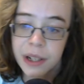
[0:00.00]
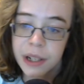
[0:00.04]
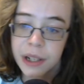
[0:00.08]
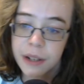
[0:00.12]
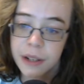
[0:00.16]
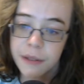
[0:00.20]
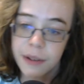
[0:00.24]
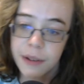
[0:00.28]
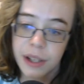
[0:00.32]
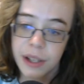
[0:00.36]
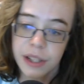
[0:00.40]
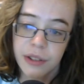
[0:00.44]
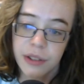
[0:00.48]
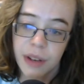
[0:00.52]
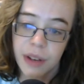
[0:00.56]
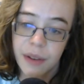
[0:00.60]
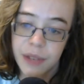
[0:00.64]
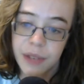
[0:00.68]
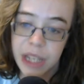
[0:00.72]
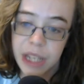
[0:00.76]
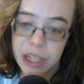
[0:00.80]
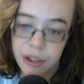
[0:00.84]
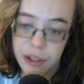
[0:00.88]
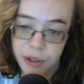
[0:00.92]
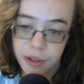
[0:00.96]
We also have
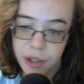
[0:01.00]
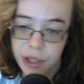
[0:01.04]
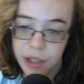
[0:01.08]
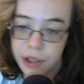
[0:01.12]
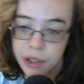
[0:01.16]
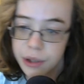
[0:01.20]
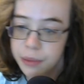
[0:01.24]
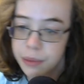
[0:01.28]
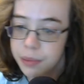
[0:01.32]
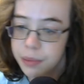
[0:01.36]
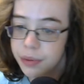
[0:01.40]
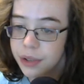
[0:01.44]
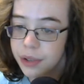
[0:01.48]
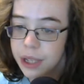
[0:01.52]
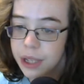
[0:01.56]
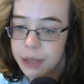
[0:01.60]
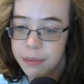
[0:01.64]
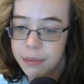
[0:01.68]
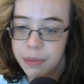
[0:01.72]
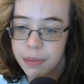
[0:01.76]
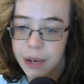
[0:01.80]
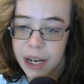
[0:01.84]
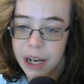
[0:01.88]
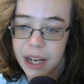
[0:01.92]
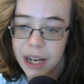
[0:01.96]
Kira, played
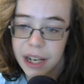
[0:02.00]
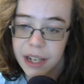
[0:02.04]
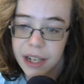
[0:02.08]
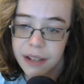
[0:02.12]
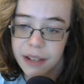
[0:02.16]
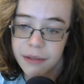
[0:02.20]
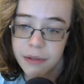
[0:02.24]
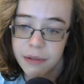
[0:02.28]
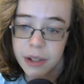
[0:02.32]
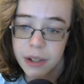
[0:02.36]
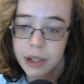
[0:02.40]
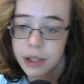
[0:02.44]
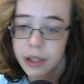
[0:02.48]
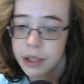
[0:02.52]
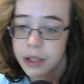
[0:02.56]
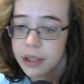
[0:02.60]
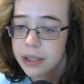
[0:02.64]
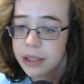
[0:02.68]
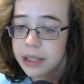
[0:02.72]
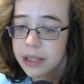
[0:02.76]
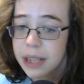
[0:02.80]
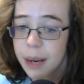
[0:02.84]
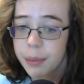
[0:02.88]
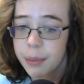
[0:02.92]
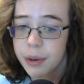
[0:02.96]
by
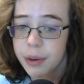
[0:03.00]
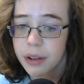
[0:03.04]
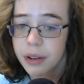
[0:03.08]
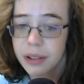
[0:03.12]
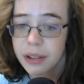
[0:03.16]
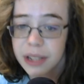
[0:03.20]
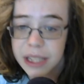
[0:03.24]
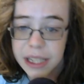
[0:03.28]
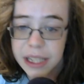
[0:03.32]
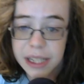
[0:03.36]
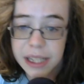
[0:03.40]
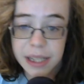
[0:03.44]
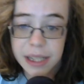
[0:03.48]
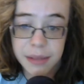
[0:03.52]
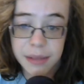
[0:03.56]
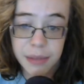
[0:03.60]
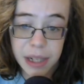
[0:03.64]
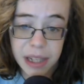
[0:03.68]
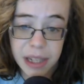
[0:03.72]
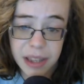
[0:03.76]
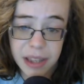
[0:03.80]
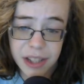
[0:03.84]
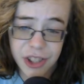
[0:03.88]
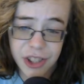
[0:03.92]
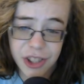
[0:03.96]
Deborah Lee
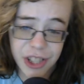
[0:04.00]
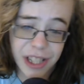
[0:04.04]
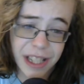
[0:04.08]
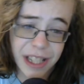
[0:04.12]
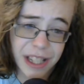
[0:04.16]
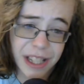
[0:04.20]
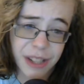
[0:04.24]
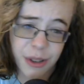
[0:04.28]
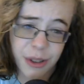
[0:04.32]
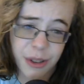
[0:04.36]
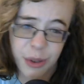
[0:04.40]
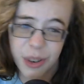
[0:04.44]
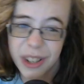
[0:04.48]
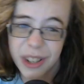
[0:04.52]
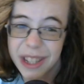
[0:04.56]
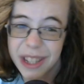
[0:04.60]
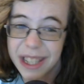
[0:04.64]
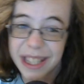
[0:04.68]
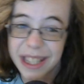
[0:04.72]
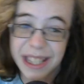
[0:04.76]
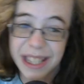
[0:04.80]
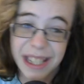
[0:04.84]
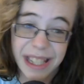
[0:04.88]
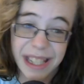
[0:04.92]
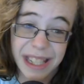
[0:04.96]
Smith. She's sort of the
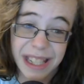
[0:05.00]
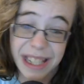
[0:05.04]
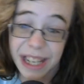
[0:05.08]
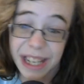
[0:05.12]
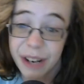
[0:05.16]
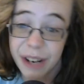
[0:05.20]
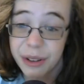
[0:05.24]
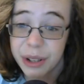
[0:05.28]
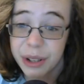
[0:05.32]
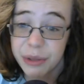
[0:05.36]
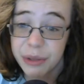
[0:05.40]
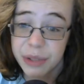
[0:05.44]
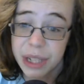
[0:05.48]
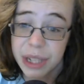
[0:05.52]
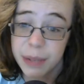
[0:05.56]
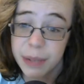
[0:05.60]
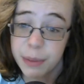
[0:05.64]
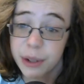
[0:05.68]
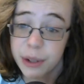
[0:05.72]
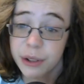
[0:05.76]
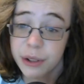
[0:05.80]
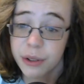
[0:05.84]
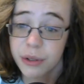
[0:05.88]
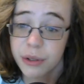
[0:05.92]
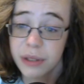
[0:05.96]

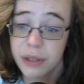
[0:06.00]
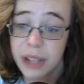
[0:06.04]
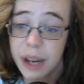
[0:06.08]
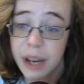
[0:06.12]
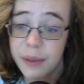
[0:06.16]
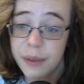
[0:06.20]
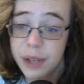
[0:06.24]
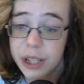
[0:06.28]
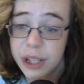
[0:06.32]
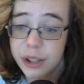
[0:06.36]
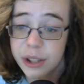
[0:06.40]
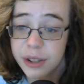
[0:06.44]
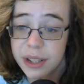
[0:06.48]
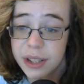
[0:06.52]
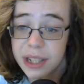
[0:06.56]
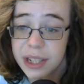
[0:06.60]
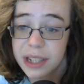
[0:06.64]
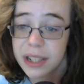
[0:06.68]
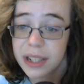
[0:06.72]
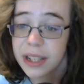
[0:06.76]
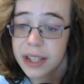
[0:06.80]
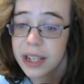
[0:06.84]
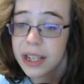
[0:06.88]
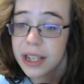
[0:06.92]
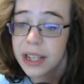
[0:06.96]
stereotypical love interest
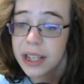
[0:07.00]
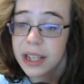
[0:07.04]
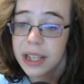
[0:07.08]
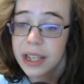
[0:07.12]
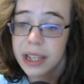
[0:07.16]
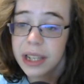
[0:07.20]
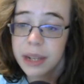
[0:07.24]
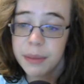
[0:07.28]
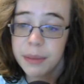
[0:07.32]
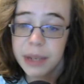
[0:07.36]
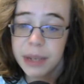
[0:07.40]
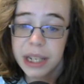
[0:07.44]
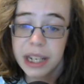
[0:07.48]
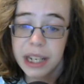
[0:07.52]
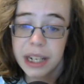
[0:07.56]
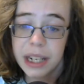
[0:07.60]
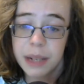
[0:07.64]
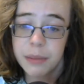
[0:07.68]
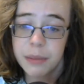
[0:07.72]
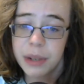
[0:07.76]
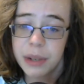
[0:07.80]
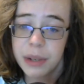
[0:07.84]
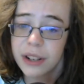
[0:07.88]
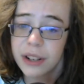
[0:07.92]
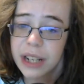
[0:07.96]
in the beginning,
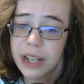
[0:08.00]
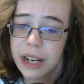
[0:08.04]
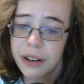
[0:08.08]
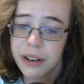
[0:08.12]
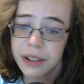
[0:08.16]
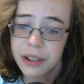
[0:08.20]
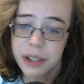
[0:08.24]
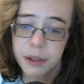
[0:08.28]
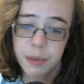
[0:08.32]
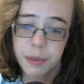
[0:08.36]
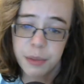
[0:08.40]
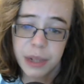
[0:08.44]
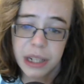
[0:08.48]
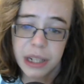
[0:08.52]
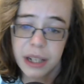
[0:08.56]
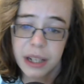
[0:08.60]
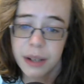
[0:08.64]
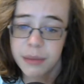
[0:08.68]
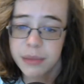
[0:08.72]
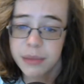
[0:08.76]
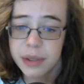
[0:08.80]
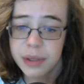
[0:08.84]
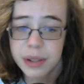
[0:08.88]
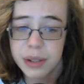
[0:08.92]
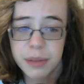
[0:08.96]
but her character
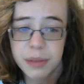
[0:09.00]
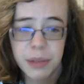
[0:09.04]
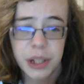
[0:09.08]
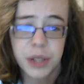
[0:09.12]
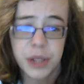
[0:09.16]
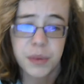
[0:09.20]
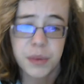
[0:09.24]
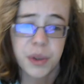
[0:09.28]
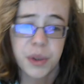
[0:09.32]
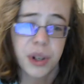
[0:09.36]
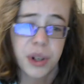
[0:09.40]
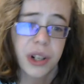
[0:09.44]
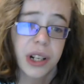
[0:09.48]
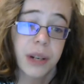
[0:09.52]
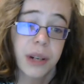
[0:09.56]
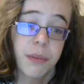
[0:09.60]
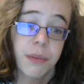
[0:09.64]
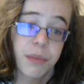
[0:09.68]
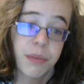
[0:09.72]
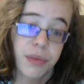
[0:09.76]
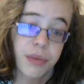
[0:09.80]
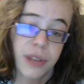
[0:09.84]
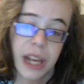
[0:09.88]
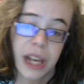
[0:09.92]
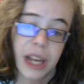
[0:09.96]
becomes much more
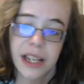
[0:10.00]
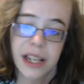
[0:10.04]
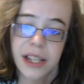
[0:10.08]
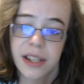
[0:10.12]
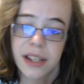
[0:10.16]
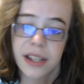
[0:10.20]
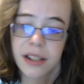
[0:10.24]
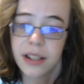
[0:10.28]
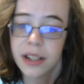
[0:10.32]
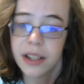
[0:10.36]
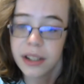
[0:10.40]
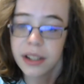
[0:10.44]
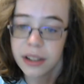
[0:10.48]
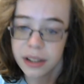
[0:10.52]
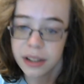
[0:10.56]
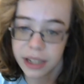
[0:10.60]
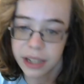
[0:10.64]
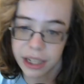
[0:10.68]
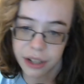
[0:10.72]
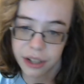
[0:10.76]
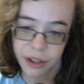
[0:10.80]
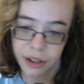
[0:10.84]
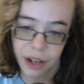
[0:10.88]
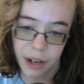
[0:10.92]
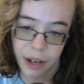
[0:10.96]
complex
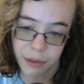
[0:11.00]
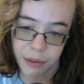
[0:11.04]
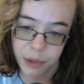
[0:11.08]
later on,